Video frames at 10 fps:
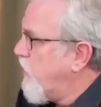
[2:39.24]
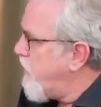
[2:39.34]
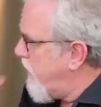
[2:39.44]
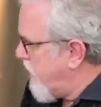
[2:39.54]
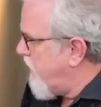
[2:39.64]

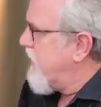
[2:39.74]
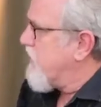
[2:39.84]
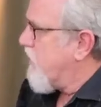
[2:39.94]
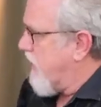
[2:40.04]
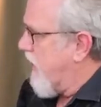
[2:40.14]
Uthman
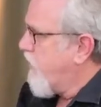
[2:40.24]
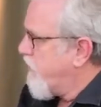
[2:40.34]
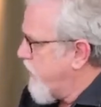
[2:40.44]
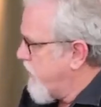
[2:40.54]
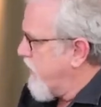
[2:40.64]
agrees. Okay, we'll
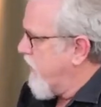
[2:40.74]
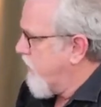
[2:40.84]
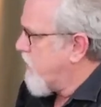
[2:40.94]
put it in the